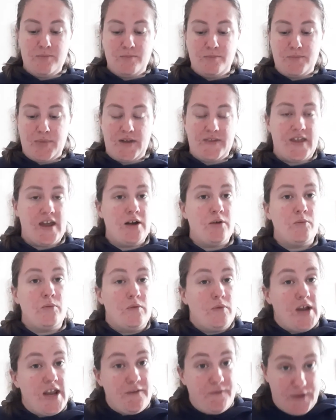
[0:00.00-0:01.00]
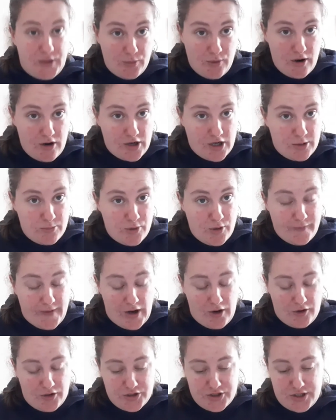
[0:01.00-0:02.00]
But then if you are going to move
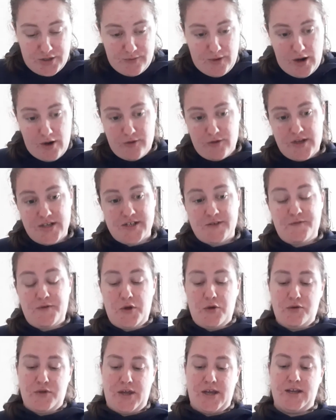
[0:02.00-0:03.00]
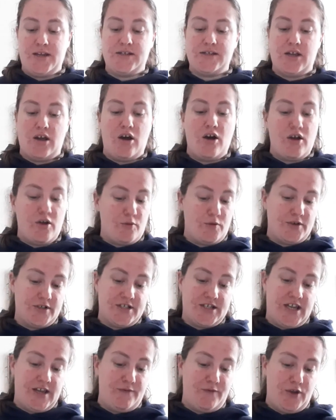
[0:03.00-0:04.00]
out onto your own, there's a few things I want to
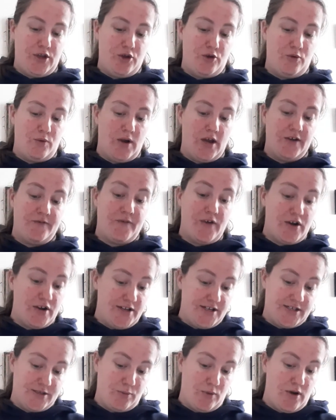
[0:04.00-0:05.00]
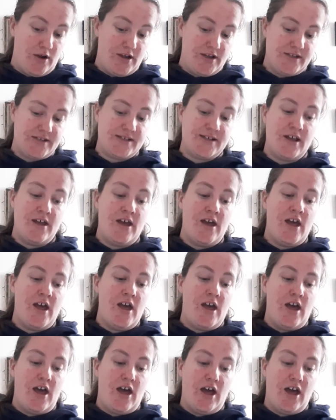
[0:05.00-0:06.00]
give you advice-wise
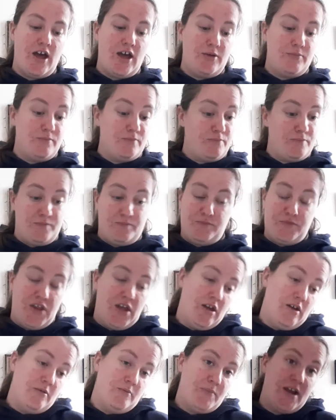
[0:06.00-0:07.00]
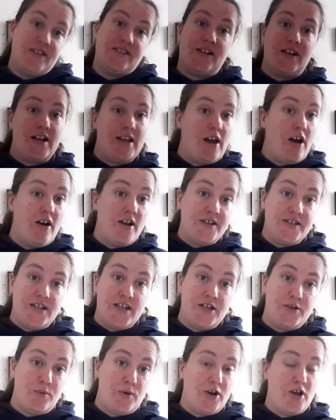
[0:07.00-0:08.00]
that basically I
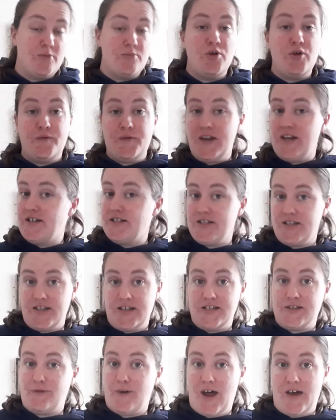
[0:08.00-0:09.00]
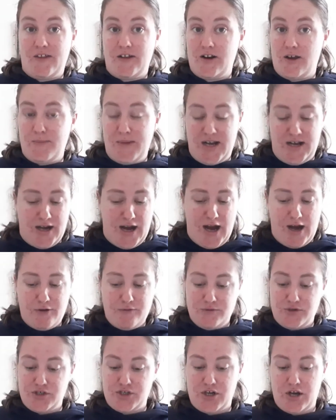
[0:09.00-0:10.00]
did when I moved into this flat that I'm in now.
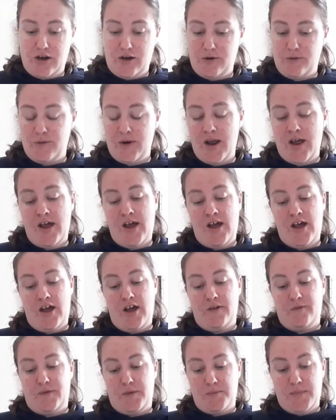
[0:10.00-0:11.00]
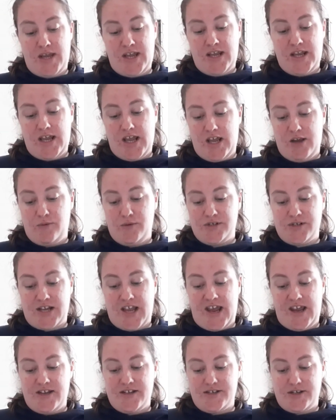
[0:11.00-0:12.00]
So for me, it was a
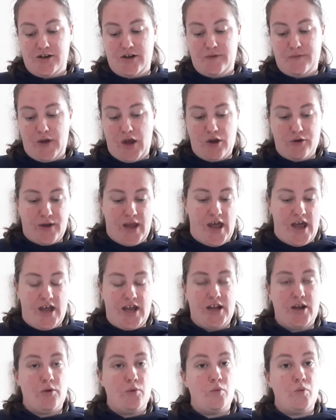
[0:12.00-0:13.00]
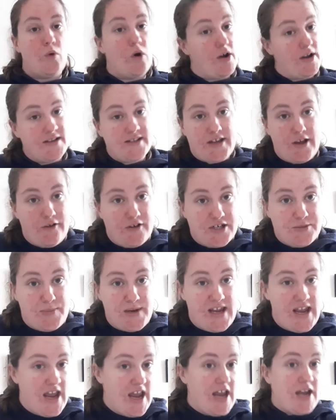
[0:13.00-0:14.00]
case of, okay, what is going to
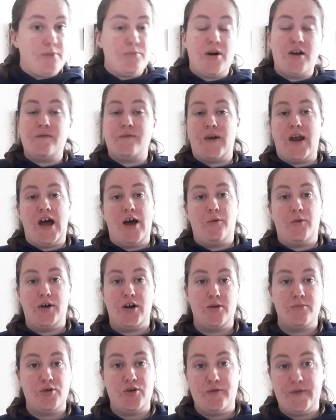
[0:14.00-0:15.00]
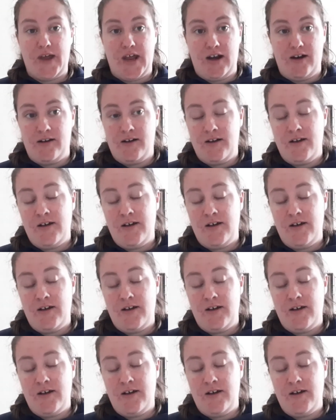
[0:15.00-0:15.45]
be in my flat when I move in?